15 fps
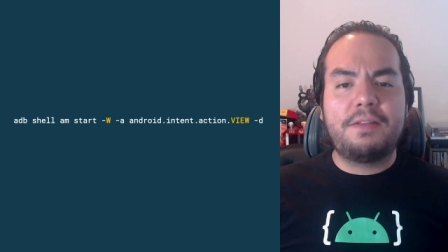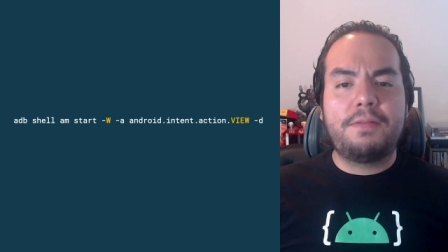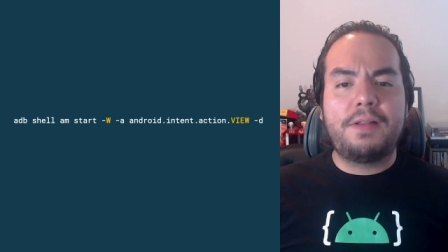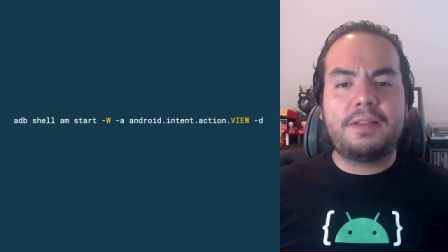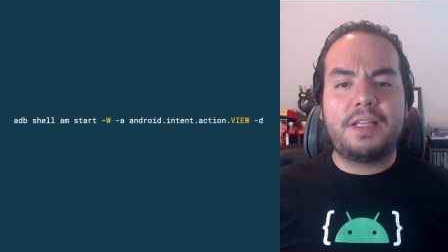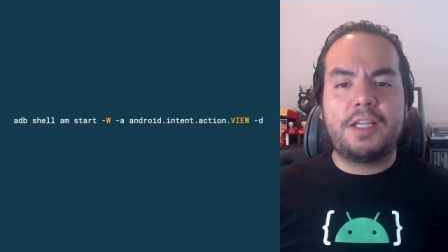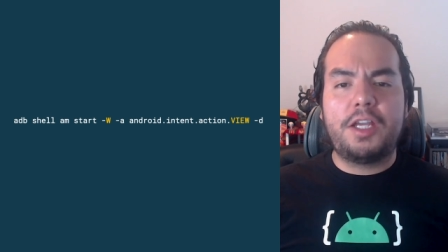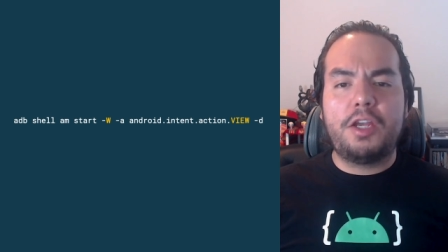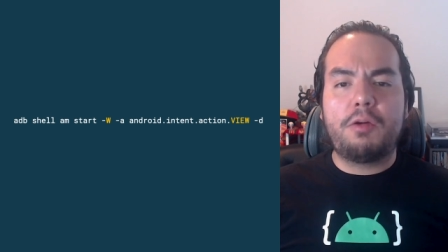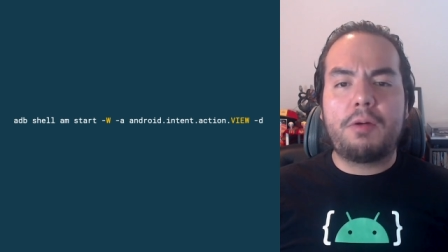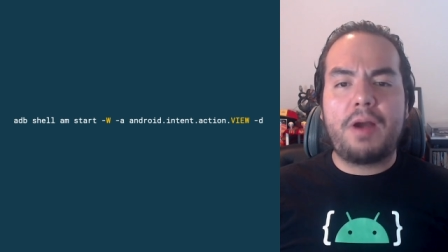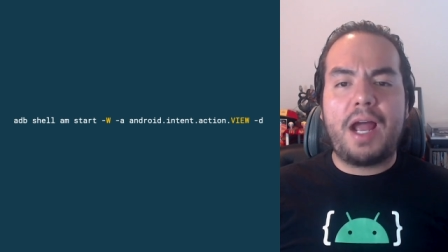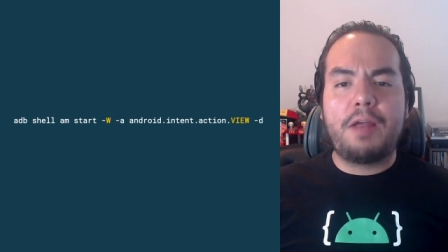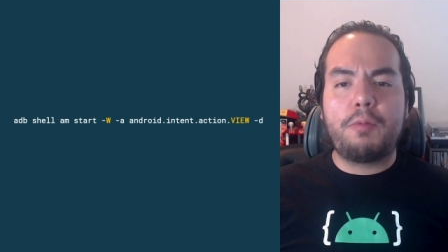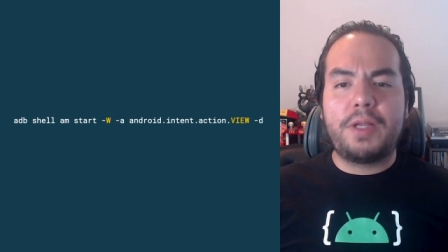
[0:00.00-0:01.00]
filter
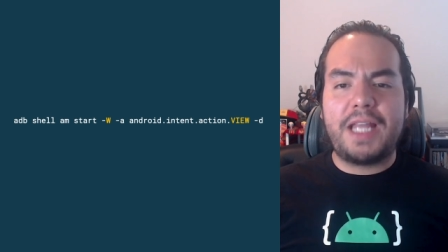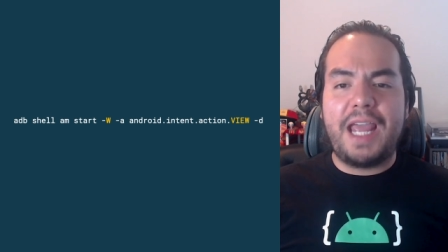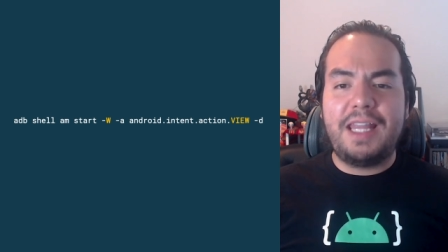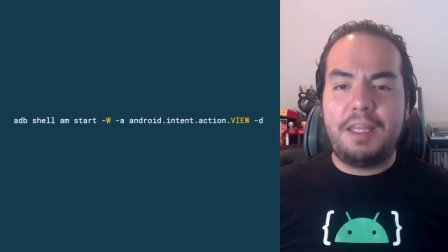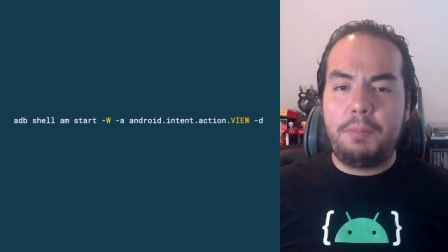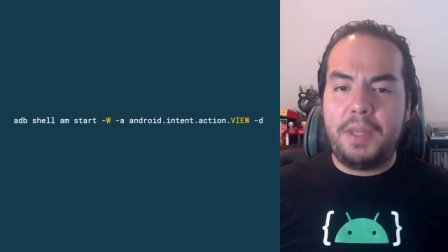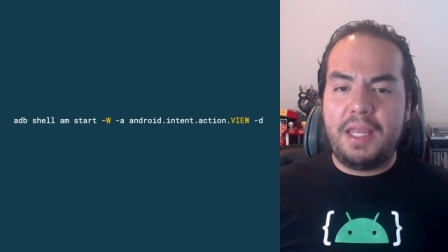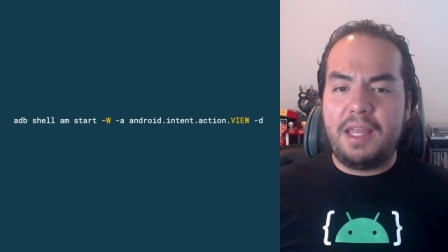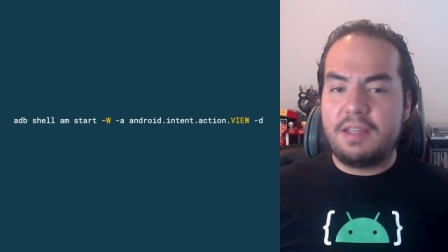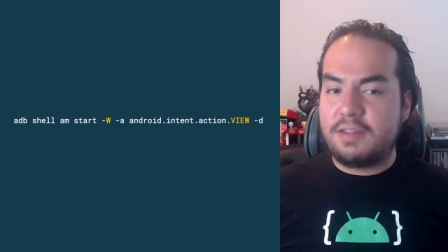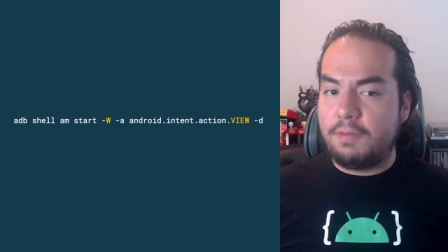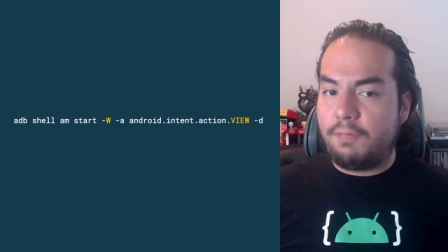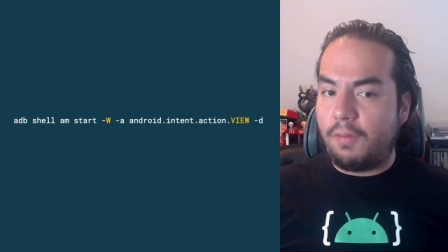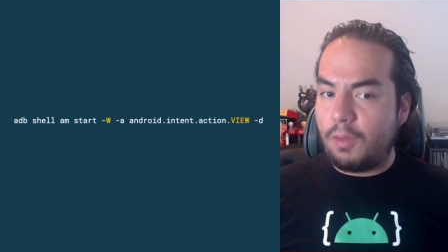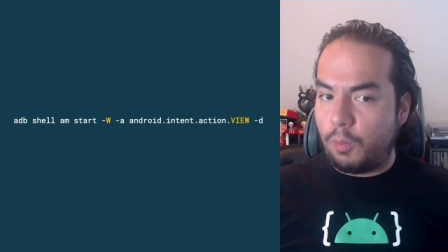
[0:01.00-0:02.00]
URI with ADB is the
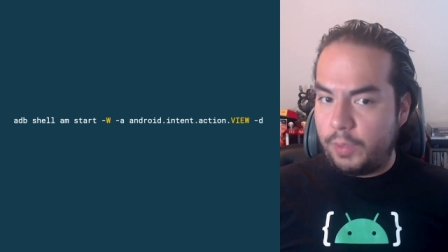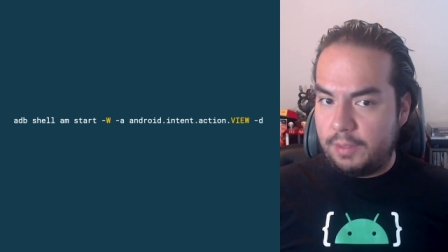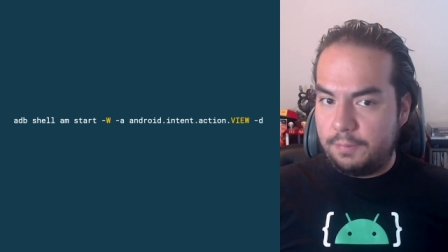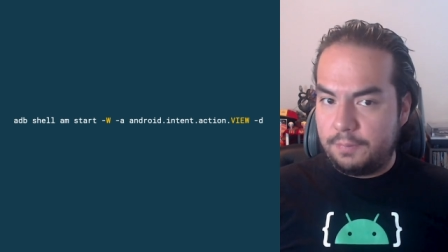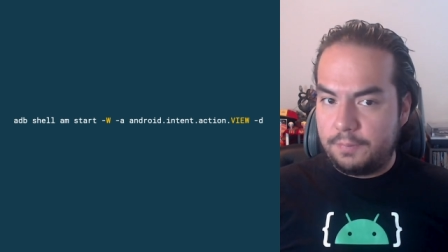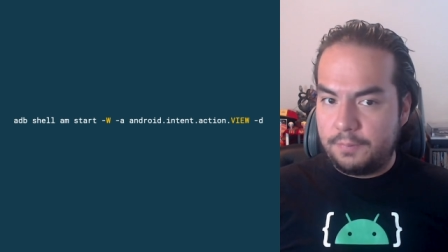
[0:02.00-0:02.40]
following.